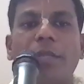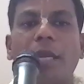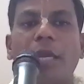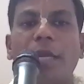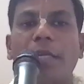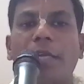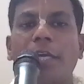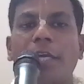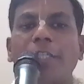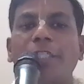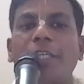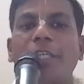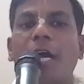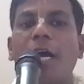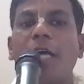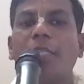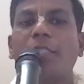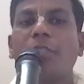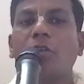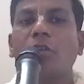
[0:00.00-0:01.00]
Then
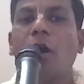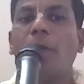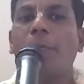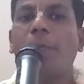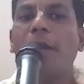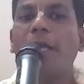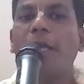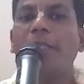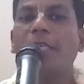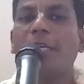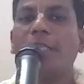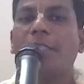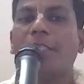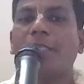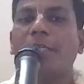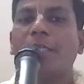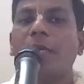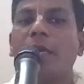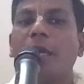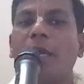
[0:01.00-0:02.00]
Krishna's
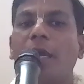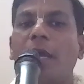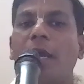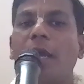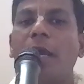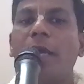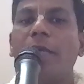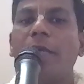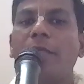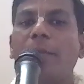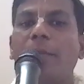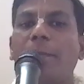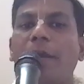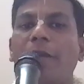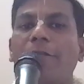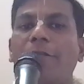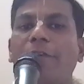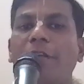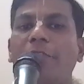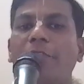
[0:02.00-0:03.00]
opulences and the
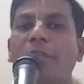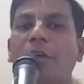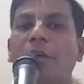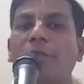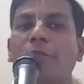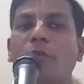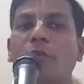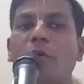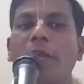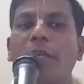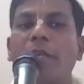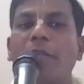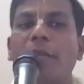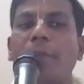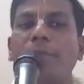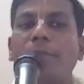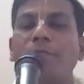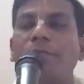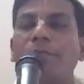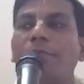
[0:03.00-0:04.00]
benefits of knowing
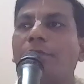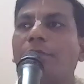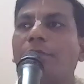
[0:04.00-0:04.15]
them.